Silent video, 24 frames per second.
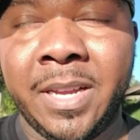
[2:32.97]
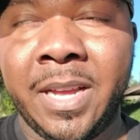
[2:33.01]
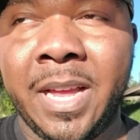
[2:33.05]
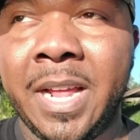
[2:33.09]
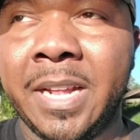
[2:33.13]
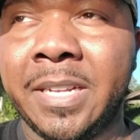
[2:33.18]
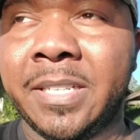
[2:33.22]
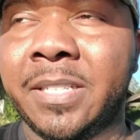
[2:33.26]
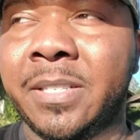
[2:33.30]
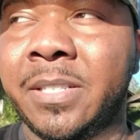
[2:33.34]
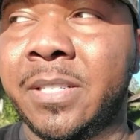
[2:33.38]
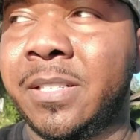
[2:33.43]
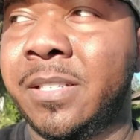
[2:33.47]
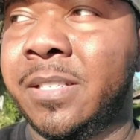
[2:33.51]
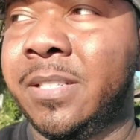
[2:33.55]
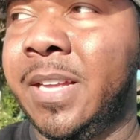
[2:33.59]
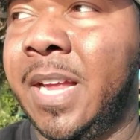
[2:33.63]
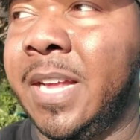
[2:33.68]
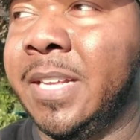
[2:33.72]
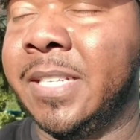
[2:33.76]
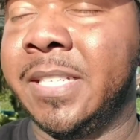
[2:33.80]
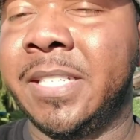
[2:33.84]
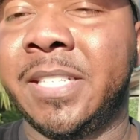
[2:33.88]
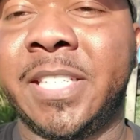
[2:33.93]
It's
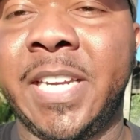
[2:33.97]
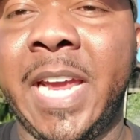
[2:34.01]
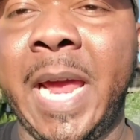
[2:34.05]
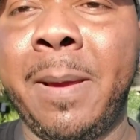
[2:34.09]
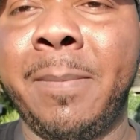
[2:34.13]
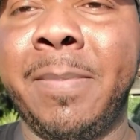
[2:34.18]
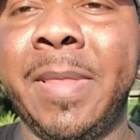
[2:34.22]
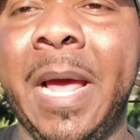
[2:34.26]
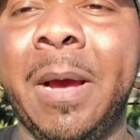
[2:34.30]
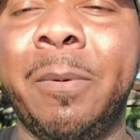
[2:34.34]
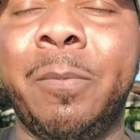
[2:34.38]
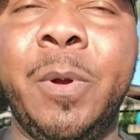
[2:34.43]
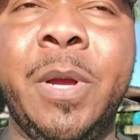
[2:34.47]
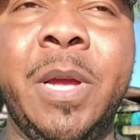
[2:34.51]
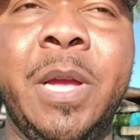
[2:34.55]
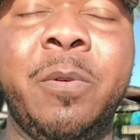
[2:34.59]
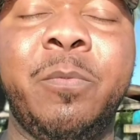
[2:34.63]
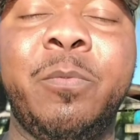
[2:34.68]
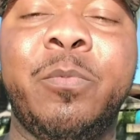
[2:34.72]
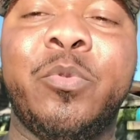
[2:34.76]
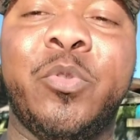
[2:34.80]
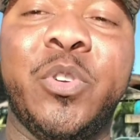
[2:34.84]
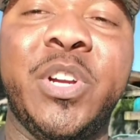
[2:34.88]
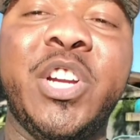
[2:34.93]
it's a shame that we
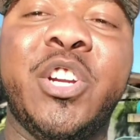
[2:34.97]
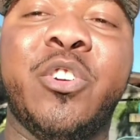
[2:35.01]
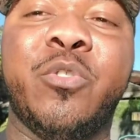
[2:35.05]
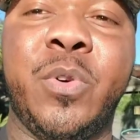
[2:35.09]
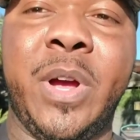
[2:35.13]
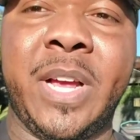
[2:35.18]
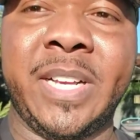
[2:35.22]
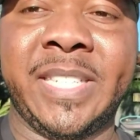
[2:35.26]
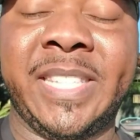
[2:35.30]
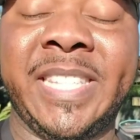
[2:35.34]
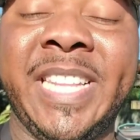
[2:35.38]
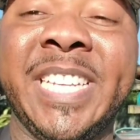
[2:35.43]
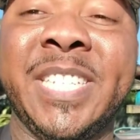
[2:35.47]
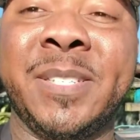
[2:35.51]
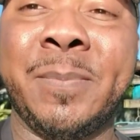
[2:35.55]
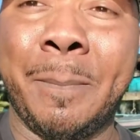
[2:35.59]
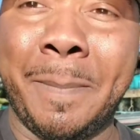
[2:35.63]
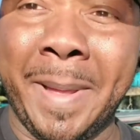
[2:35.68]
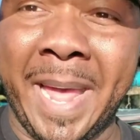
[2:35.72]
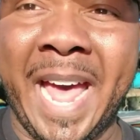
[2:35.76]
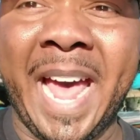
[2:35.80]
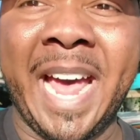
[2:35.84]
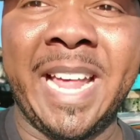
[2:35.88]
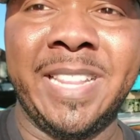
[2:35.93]
regressed this
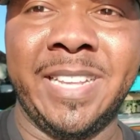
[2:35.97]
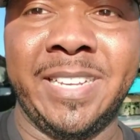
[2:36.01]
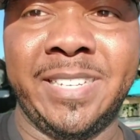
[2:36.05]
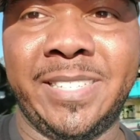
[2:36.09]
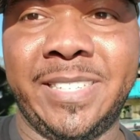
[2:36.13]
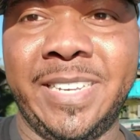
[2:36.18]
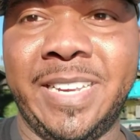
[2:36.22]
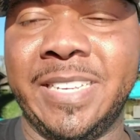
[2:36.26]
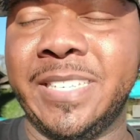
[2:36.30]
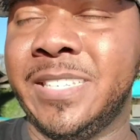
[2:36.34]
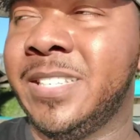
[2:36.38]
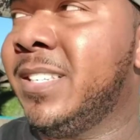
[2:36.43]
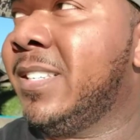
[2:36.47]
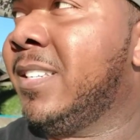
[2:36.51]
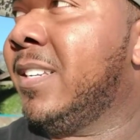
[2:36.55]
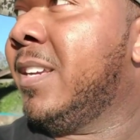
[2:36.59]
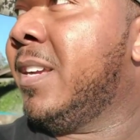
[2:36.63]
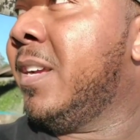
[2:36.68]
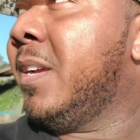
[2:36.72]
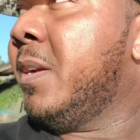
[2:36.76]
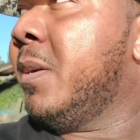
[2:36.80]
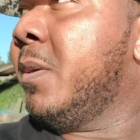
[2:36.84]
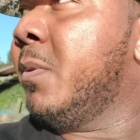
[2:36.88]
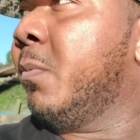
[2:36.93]
bad this season.
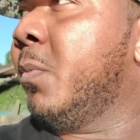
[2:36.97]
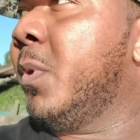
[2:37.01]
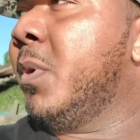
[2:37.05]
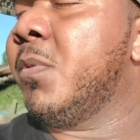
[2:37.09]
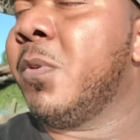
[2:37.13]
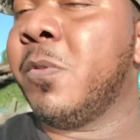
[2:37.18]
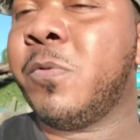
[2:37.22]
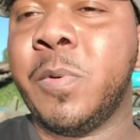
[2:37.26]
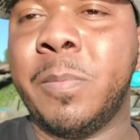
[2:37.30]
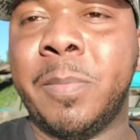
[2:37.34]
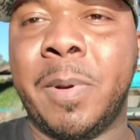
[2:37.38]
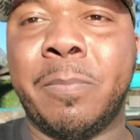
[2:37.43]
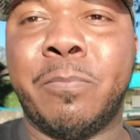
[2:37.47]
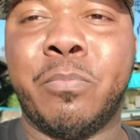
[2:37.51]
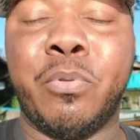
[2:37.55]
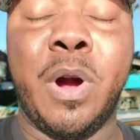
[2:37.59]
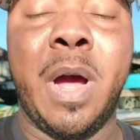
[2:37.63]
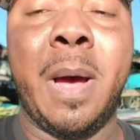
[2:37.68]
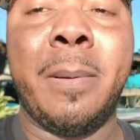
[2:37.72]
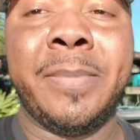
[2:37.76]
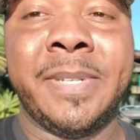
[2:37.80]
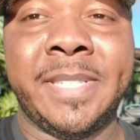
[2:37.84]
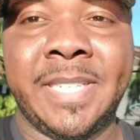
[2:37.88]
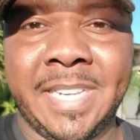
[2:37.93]
We went from a
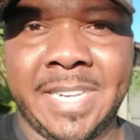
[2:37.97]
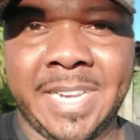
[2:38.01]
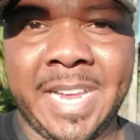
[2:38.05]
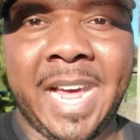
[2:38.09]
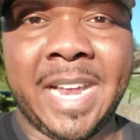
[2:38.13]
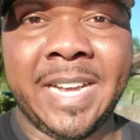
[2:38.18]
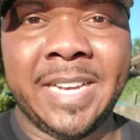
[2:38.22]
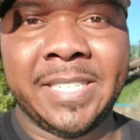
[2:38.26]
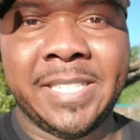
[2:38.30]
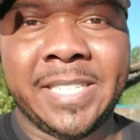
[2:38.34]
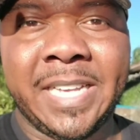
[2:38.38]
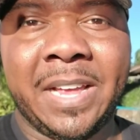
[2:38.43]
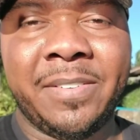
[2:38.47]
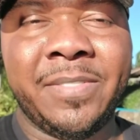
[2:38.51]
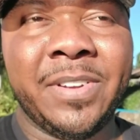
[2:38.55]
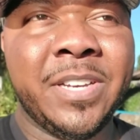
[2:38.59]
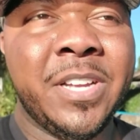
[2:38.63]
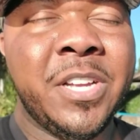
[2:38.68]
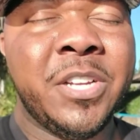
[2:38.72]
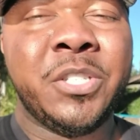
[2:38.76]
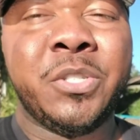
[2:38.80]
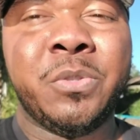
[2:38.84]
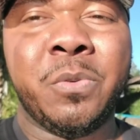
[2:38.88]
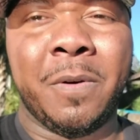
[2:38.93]
promising nine and seven
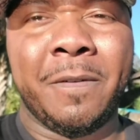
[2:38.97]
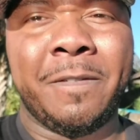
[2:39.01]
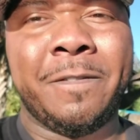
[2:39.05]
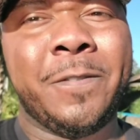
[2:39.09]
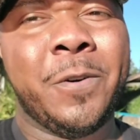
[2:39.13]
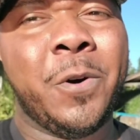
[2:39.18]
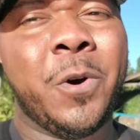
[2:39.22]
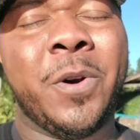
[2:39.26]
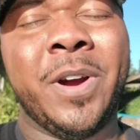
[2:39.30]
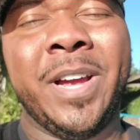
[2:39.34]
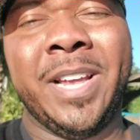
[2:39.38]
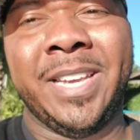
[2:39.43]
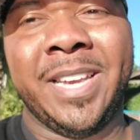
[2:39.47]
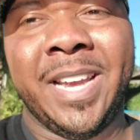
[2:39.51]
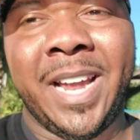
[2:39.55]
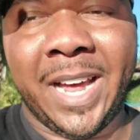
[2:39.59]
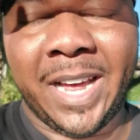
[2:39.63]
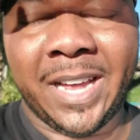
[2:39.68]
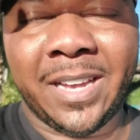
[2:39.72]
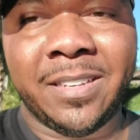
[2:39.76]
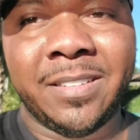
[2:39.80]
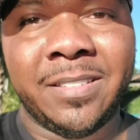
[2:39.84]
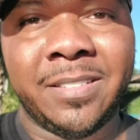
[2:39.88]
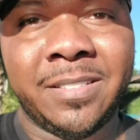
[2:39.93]
to a four and
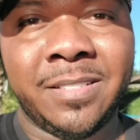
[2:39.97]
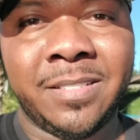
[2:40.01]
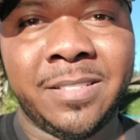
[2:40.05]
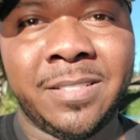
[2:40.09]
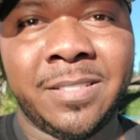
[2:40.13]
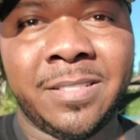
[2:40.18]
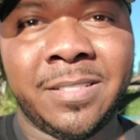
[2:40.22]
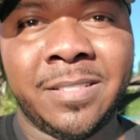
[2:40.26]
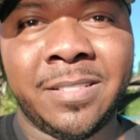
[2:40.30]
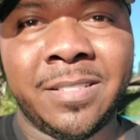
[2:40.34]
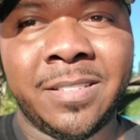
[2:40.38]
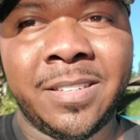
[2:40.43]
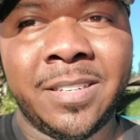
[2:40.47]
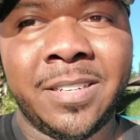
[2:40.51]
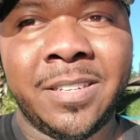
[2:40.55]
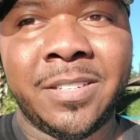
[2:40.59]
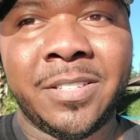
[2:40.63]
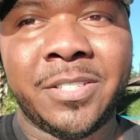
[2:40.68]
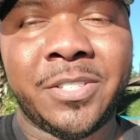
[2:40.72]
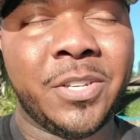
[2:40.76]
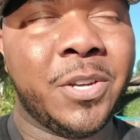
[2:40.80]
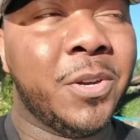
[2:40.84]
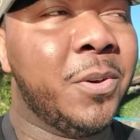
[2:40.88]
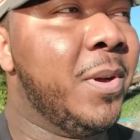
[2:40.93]
nine.
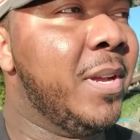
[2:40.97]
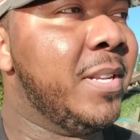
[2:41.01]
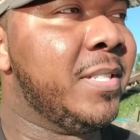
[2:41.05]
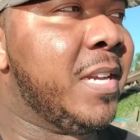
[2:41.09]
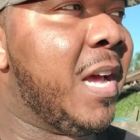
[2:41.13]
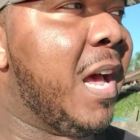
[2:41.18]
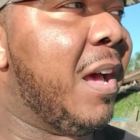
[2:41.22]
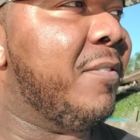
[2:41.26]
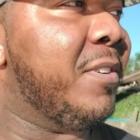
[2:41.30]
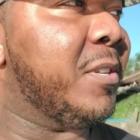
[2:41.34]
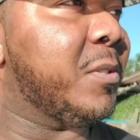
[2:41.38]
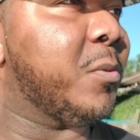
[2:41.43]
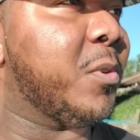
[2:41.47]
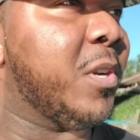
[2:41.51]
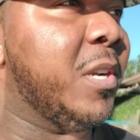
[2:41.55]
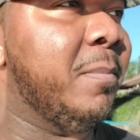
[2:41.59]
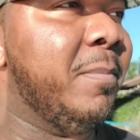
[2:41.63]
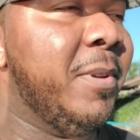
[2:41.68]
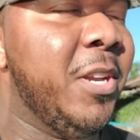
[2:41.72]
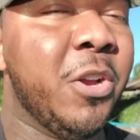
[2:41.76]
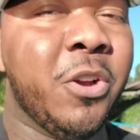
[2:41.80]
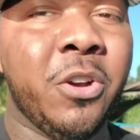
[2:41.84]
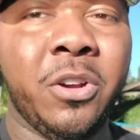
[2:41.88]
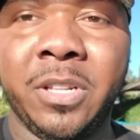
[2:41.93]
So it's obvious we're going
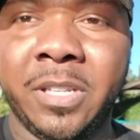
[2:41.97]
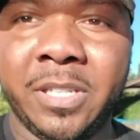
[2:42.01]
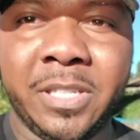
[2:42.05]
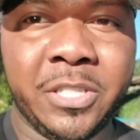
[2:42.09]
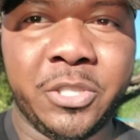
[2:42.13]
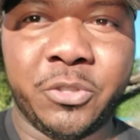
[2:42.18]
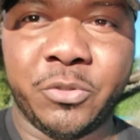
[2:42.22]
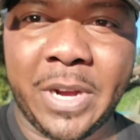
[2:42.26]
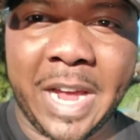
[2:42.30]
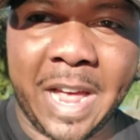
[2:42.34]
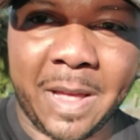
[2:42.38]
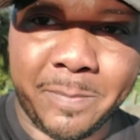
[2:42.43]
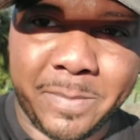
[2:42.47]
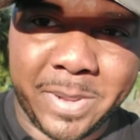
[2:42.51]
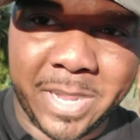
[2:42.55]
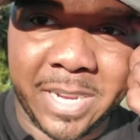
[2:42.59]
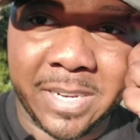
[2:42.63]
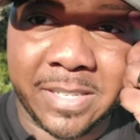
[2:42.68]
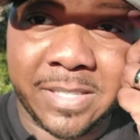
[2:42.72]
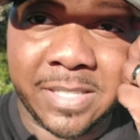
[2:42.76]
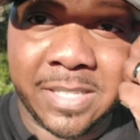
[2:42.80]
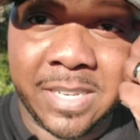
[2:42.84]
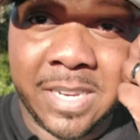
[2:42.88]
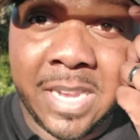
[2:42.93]
to be early in the draft
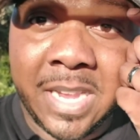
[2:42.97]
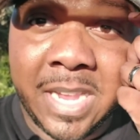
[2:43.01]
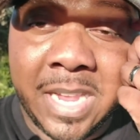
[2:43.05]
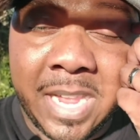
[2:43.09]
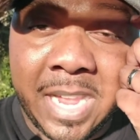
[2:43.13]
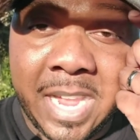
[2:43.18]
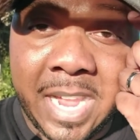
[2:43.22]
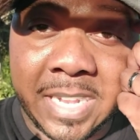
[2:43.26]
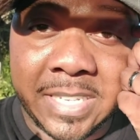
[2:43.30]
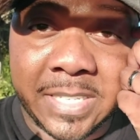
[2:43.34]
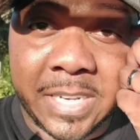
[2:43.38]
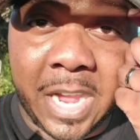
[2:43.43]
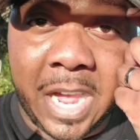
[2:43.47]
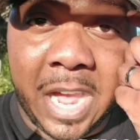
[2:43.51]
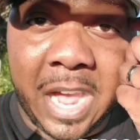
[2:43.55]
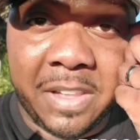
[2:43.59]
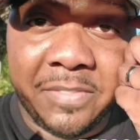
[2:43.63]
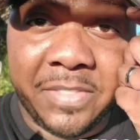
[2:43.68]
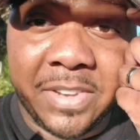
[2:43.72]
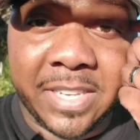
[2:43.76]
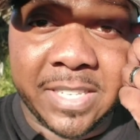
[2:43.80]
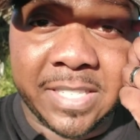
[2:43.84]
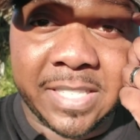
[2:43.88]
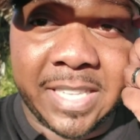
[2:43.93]
picks. It's
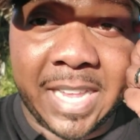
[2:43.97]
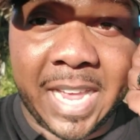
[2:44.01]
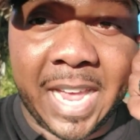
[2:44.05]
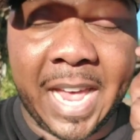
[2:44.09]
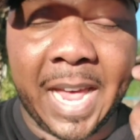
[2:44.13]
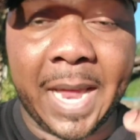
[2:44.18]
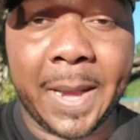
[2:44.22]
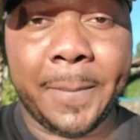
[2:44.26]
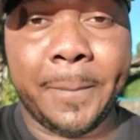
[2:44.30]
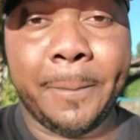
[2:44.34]
obvious that